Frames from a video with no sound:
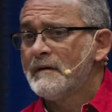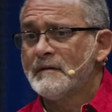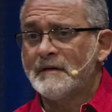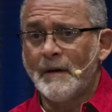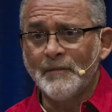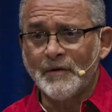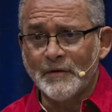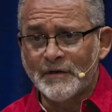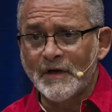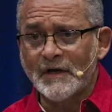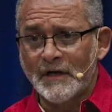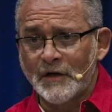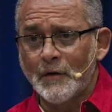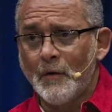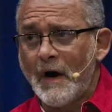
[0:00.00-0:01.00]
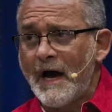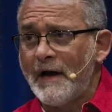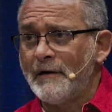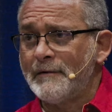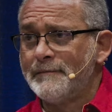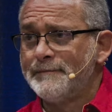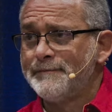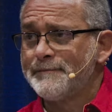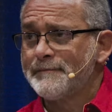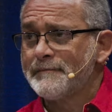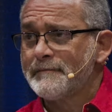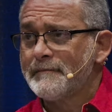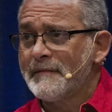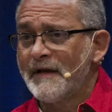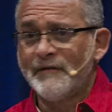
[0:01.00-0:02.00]
Some of you, it took a little while.
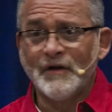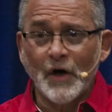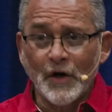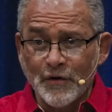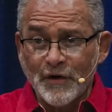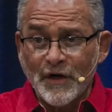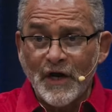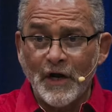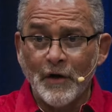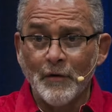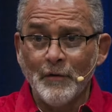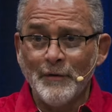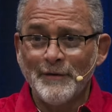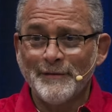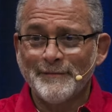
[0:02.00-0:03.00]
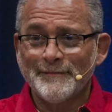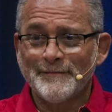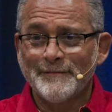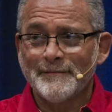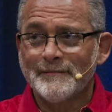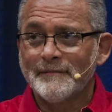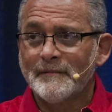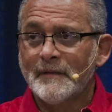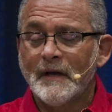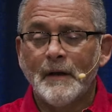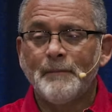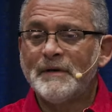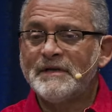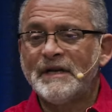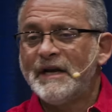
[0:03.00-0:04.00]
Even though you knew,
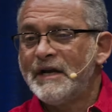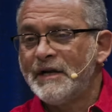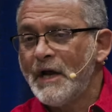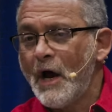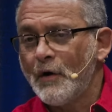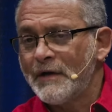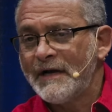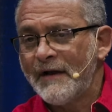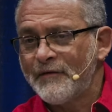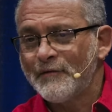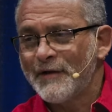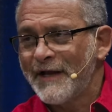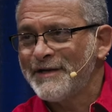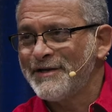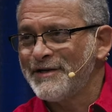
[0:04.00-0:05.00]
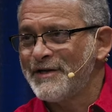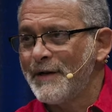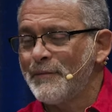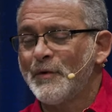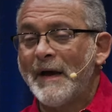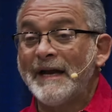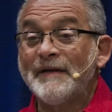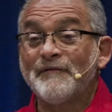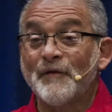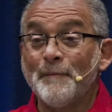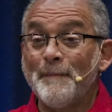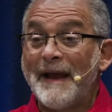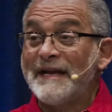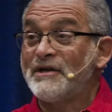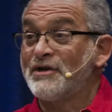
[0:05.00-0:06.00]
but you didn't know. You didn't have the relationship. You had
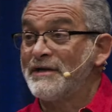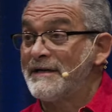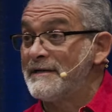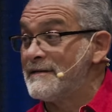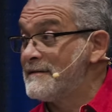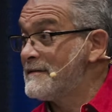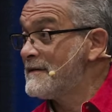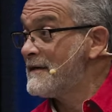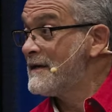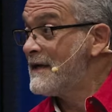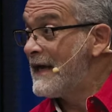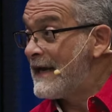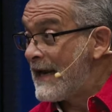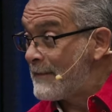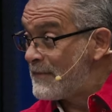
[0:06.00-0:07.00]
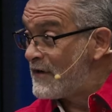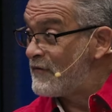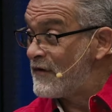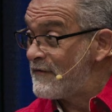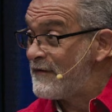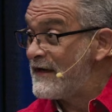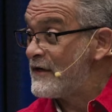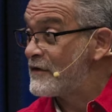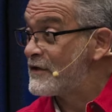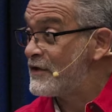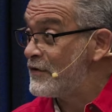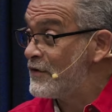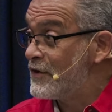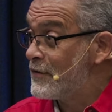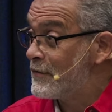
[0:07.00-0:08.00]
information that had been revealed
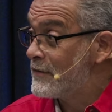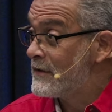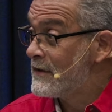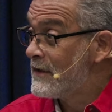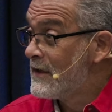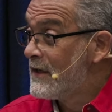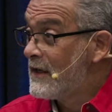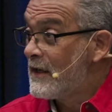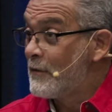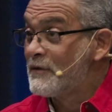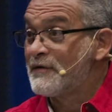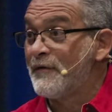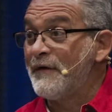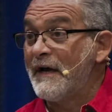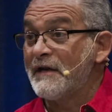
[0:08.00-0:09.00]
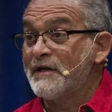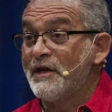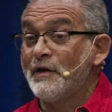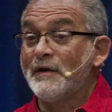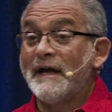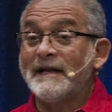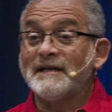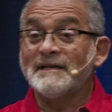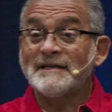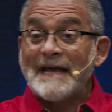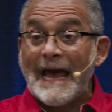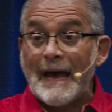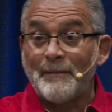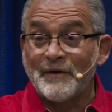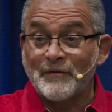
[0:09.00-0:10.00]
to you. It was revealed to you that the
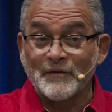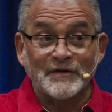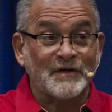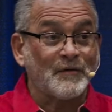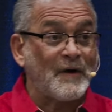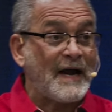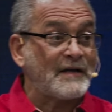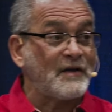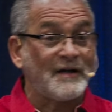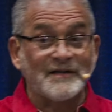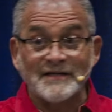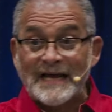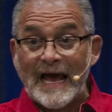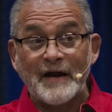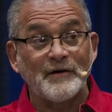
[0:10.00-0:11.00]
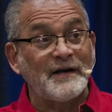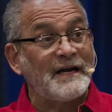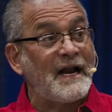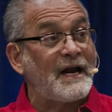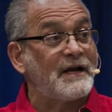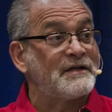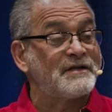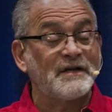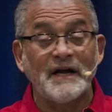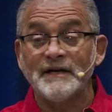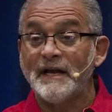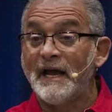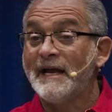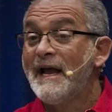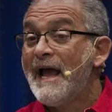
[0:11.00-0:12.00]
Sabbath was correct on Saturday, not on
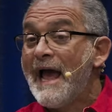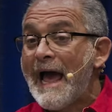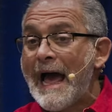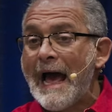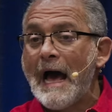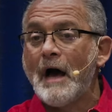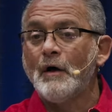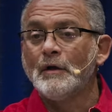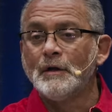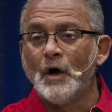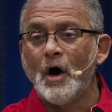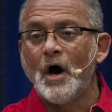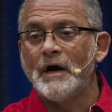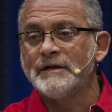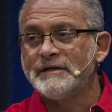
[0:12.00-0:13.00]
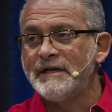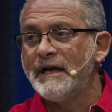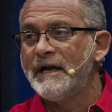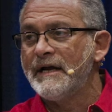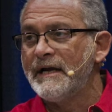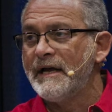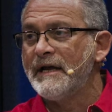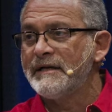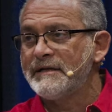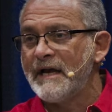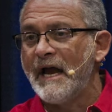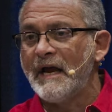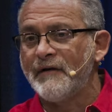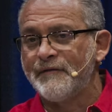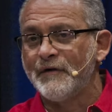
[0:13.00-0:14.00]
Sunday. How long did it
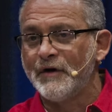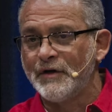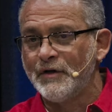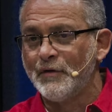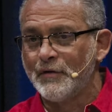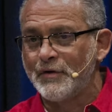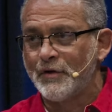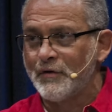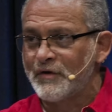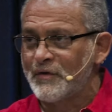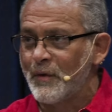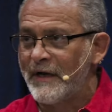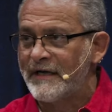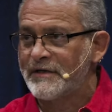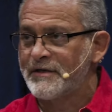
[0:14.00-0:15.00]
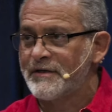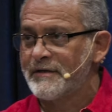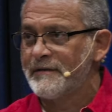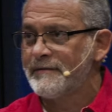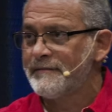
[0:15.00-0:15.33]
take for you to switch?